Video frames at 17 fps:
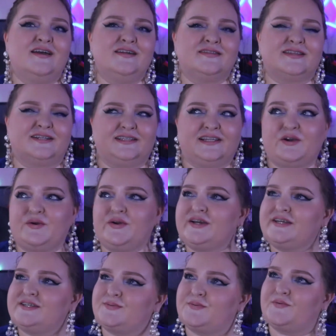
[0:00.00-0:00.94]
The
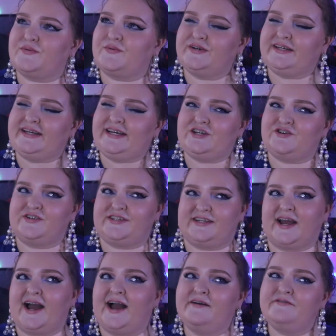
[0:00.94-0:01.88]
lyrics were really
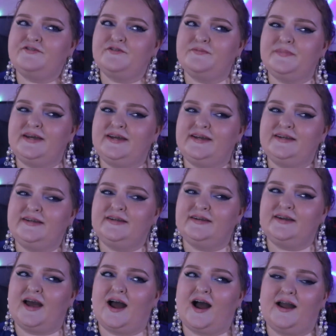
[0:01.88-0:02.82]
interesting. I have to admit,
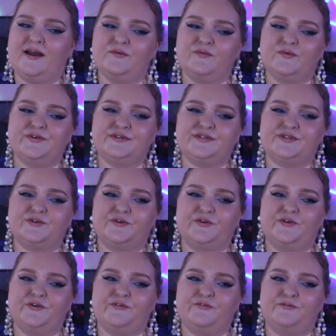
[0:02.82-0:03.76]
I was sort
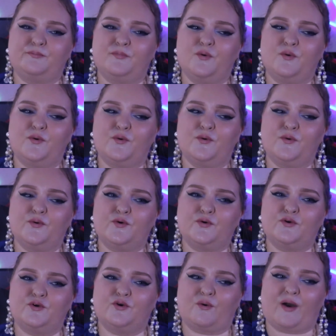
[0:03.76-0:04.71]
of more
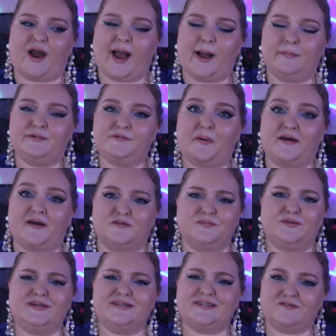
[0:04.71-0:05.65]
grabbed by the
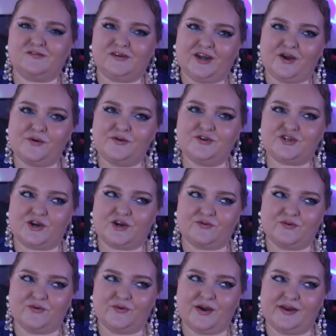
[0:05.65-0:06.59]
music video in
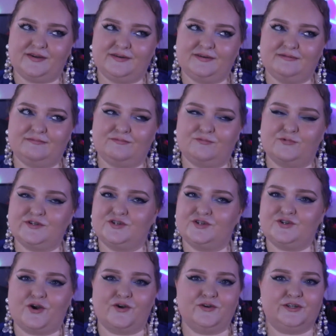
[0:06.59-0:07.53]
general and
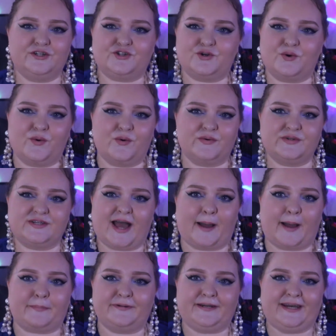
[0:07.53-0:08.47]
wasn't totally sure what was
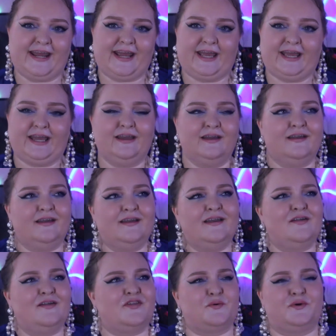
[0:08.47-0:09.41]
happening.
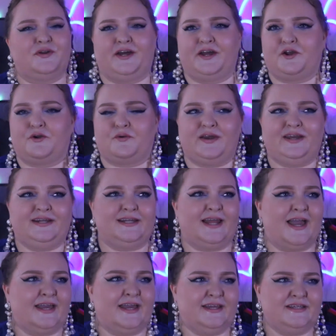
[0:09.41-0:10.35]
There were like green
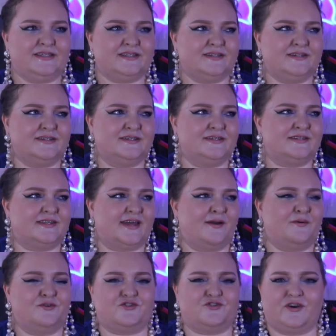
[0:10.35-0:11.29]
lasers, they
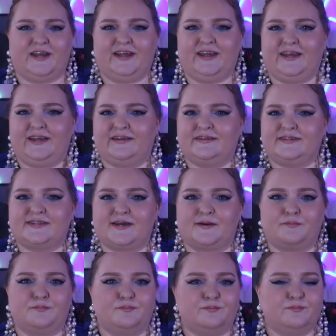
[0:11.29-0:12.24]
were drinking
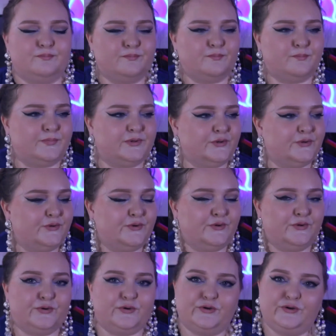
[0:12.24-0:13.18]
some
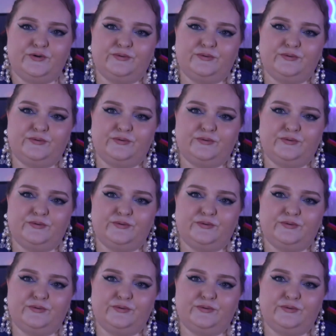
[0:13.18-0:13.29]
blue,